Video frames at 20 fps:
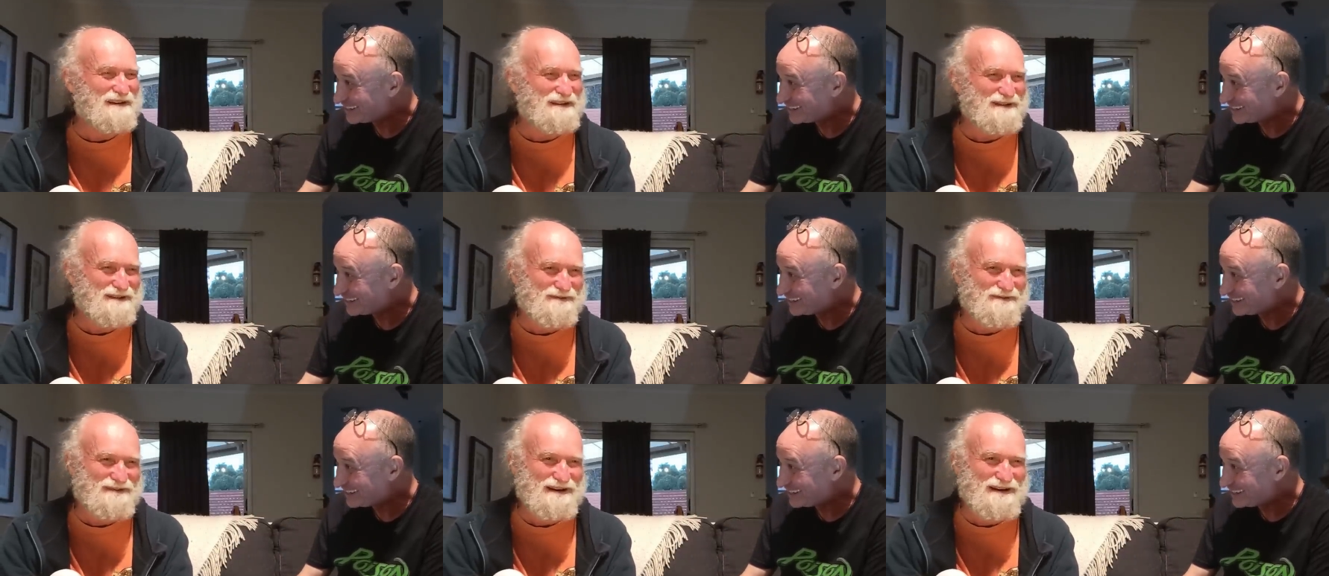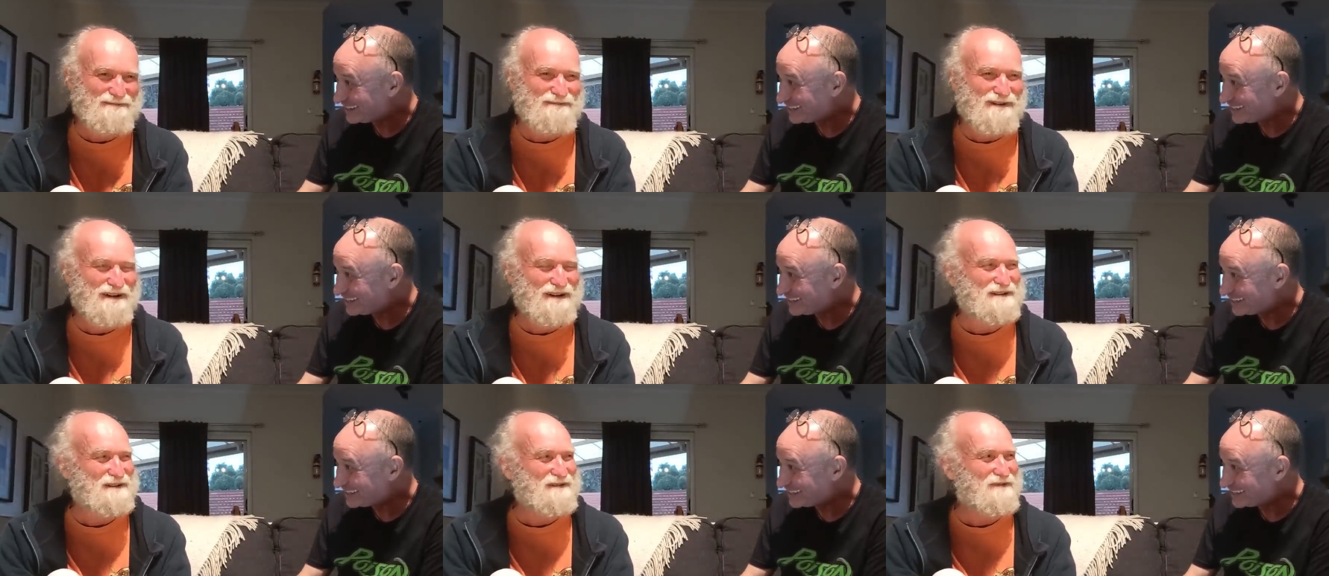Speaker 1: b squared
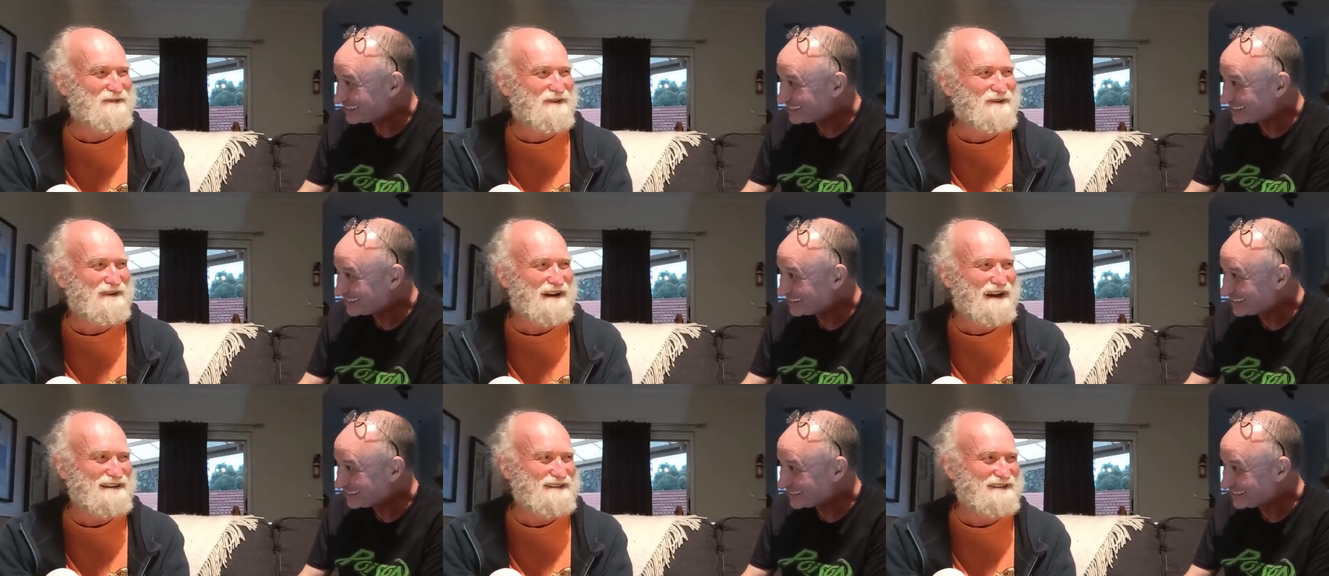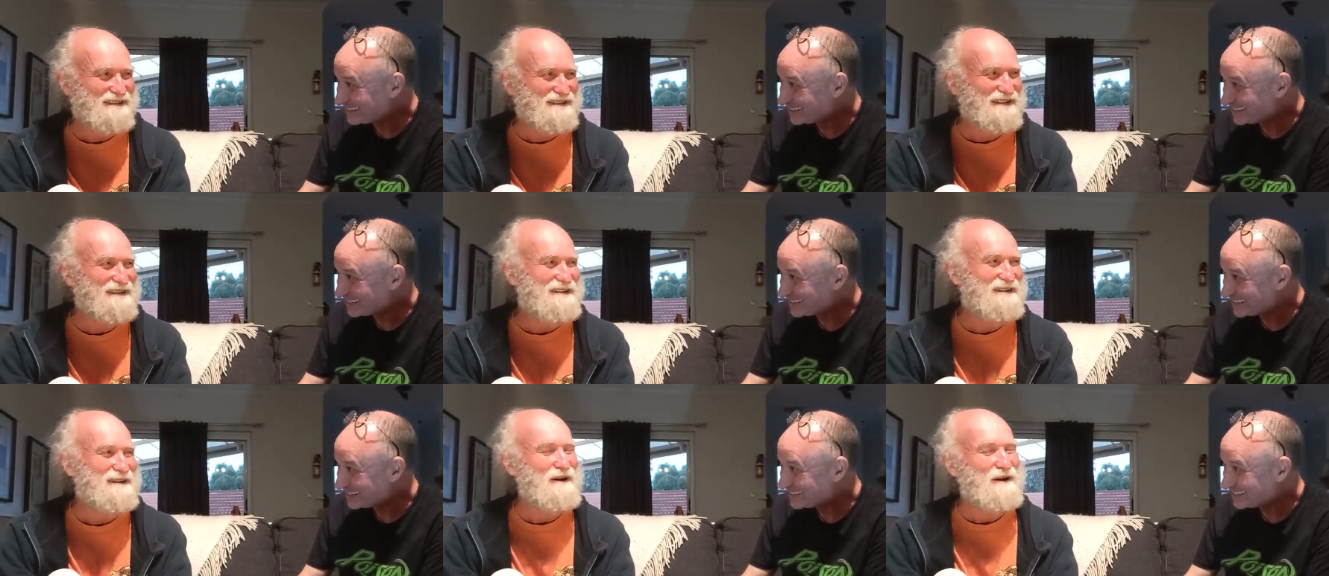minus four
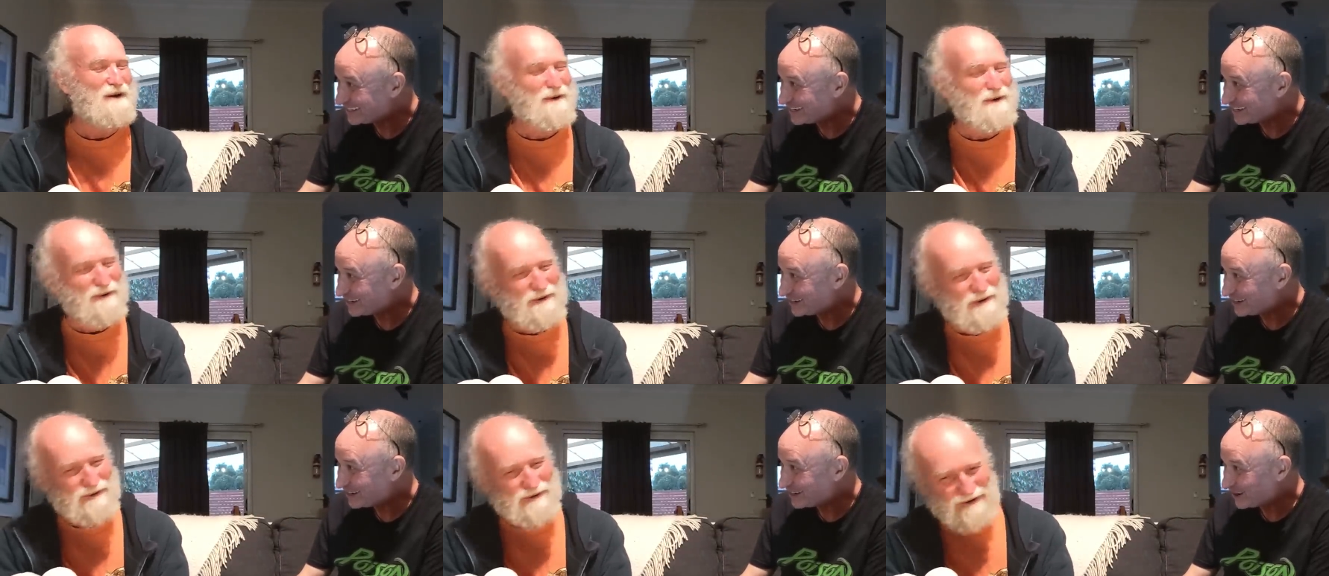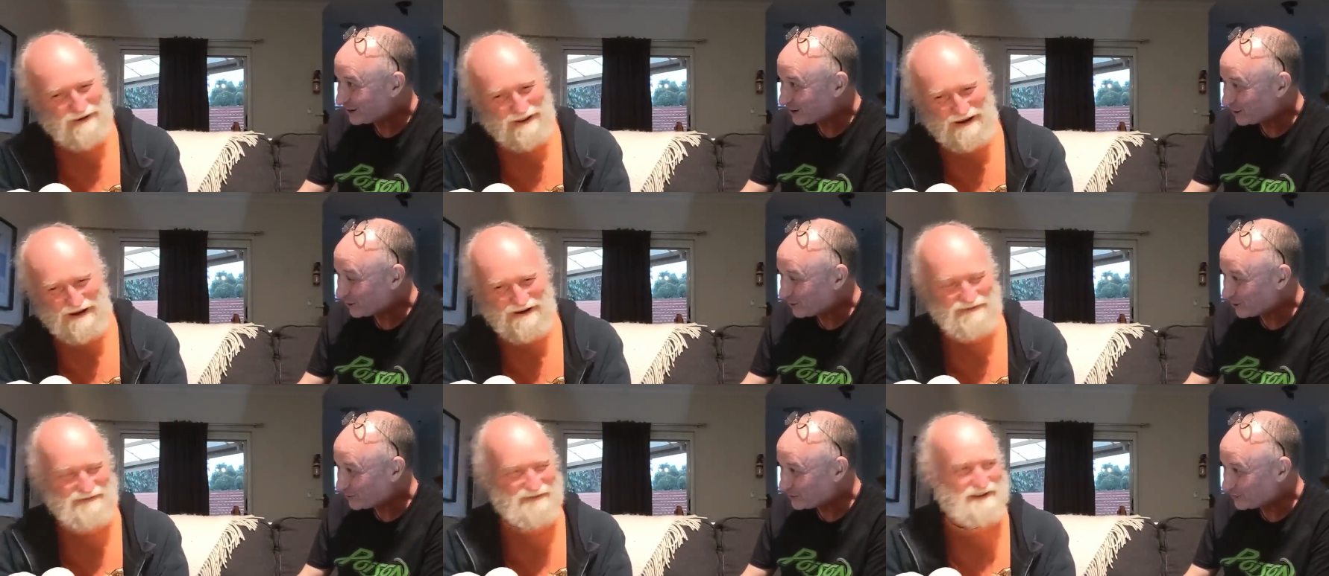ac all
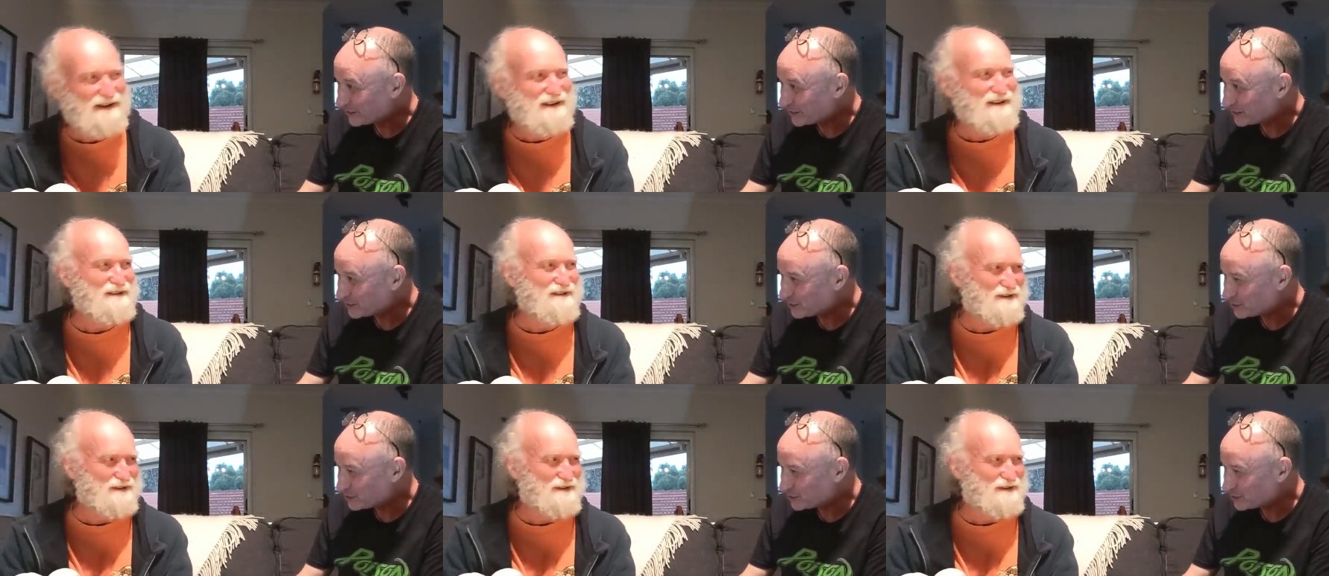over